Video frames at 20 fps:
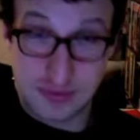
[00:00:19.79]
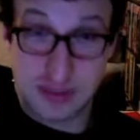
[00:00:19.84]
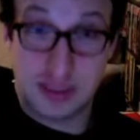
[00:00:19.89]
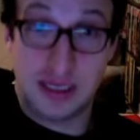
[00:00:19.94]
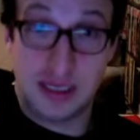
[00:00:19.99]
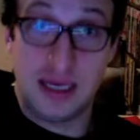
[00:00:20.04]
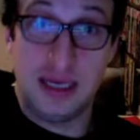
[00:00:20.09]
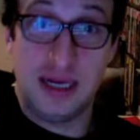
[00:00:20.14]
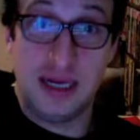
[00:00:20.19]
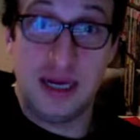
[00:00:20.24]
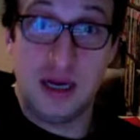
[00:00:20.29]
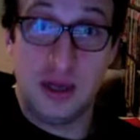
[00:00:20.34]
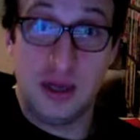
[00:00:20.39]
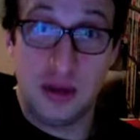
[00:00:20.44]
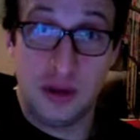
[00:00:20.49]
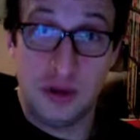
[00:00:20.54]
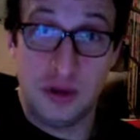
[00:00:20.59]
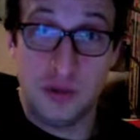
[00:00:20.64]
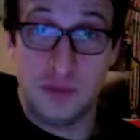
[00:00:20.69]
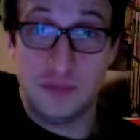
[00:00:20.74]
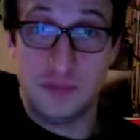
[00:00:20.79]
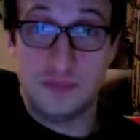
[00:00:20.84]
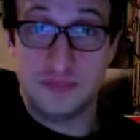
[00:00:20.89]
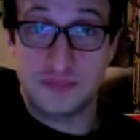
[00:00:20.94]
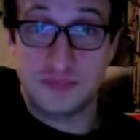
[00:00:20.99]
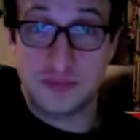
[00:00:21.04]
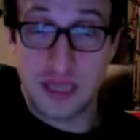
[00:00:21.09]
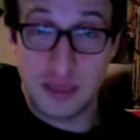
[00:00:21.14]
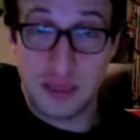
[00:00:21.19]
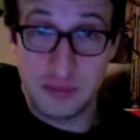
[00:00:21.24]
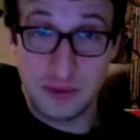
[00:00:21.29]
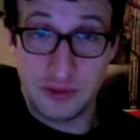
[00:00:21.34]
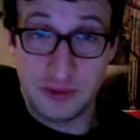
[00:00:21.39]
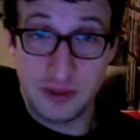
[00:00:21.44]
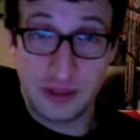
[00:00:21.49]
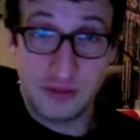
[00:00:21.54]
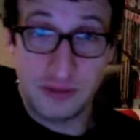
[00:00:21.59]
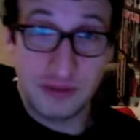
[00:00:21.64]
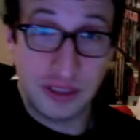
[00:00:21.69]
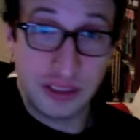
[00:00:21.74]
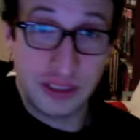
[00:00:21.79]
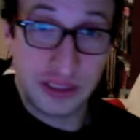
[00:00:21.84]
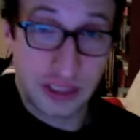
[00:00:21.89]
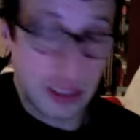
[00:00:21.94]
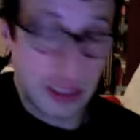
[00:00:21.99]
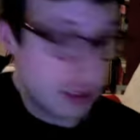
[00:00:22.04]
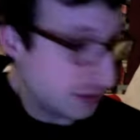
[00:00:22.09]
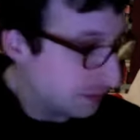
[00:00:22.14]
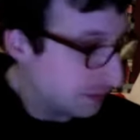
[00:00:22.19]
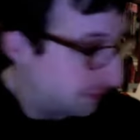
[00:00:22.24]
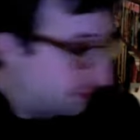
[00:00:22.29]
And hello, I'm really, really drunk.